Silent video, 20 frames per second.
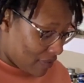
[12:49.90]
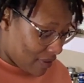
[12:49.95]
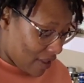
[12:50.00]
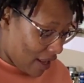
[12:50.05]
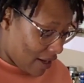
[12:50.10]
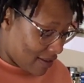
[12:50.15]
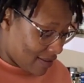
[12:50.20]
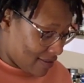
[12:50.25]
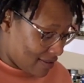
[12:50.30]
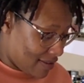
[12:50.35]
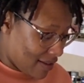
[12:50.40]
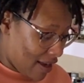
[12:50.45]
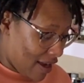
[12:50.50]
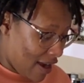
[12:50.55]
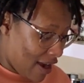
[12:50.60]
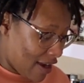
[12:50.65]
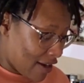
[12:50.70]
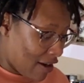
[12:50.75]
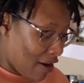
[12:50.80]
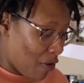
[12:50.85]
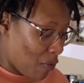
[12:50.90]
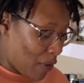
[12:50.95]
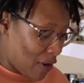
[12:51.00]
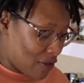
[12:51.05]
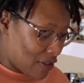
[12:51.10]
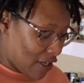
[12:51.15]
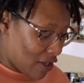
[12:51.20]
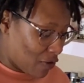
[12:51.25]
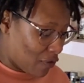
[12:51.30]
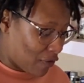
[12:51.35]
That is, I can't wait
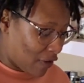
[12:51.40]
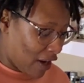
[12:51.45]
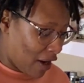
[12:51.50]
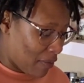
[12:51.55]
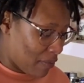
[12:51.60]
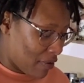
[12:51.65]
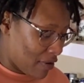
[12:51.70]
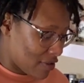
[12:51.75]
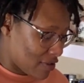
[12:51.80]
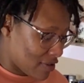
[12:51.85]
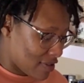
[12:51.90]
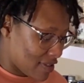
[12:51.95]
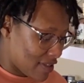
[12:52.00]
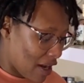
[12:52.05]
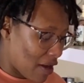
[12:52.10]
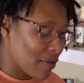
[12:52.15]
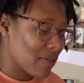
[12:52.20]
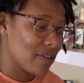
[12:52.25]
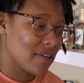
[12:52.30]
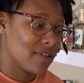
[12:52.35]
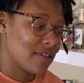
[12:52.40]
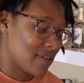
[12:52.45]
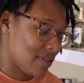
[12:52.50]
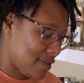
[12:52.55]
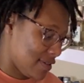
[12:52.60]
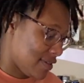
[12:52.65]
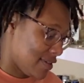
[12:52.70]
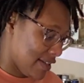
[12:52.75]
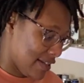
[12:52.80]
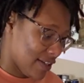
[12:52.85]
to get off camera and just down this.
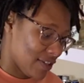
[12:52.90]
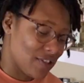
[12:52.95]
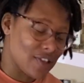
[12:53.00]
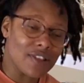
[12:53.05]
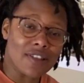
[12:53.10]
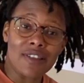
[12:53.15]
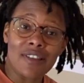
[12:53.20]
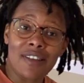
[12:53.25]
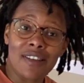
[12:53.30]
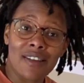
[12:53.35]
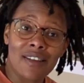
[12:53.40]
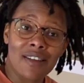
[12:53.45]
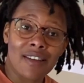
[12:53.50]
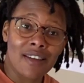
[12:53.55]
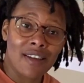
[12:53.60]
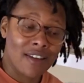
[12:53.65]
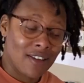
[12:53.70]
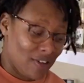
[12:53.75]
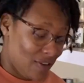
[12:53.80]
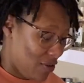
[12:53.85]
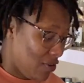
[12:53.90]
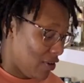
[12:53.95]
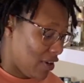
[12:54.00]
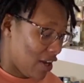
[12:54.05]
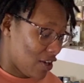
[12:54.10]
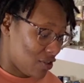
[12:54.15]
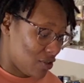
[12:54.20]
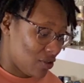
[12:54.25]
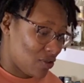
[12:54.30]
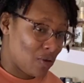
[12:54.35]
This is delicious. You
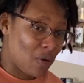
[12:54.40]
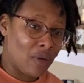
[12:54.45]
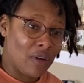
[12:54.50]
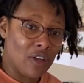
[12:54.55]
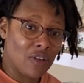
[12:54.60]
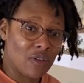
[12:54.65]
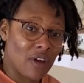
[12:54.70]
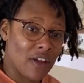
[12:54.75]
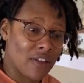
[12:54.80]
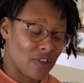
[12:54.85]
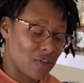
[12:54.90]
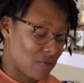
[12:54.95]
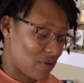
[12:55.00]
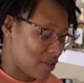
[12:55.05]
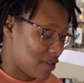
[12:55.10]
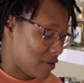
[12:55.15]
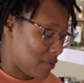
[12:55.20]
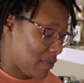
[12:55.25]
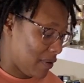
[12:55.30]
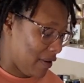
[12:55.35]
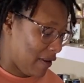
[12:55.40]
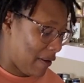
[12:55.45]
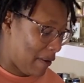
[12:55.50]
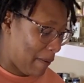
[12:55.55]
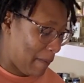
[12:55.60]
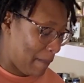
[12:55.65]
guys should totally try this recipe.